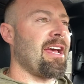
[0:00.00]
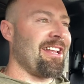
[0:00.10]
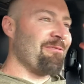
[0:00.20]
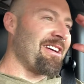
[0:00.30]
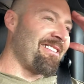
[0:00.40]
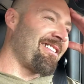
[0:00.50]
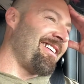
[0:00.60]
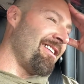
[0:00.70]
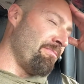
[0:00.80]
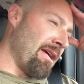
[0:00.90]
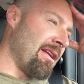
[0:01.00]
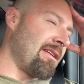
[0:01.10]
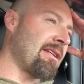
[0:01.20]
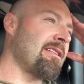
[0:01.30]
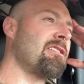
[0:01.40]
anywhere, you know, being
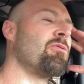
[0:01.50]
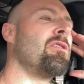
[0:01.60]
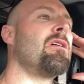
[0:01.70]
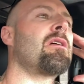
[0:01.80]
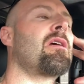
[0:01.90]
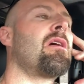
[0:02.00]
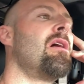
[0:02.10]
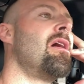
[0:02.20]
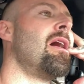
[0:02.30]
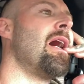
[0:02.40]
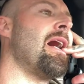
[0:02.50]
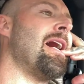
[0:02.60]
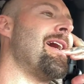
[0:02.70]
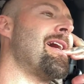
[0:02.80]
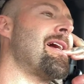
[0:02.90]
addicted to work
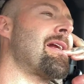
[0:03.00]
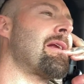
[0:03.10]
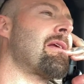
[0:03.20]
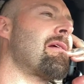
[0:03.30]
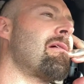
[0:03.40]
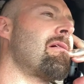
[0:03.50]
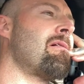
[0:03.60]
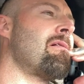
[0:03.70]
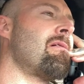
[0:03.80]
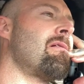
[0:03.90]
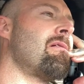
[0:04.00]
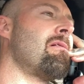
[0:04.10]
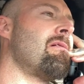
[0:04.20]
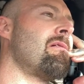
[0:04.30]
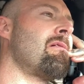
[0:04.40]
and
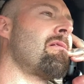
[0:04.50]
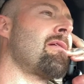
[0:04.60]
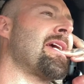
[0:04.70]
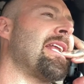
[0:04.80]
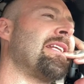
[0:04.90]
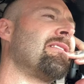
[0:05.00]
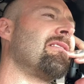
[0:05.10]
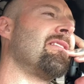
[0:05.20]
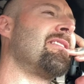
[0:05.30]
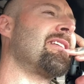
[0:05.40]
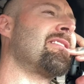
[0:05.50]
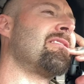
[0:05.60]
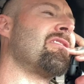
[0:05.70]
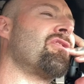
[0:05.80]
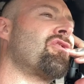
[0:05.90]
getting
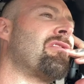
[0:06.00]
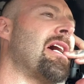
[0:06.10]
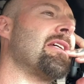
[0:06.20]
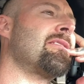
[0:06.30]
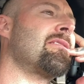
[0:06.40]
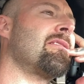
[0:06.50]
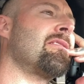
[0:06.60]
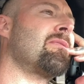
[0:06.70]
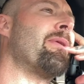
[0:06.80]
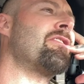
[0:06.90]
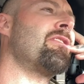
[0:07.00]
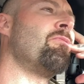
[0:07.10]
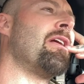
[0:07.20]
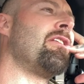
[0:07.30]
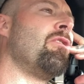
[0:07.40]
addicted to stress, especially
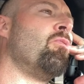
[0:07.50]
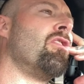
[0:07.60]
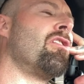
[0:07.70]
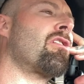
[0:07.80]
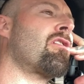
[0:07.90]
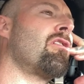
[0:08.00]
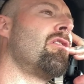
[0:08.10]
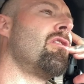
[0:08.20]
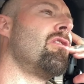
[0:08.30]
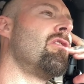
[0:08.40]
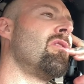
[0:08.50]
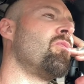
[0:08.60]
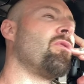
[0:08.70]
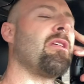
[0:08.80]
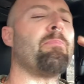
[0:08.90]
when you work
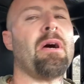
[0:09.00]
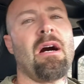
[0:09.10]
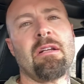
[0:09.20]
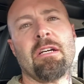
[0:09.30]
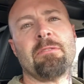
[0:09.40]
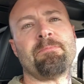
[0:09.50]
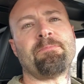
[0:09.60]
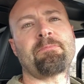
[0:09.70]
with your partner.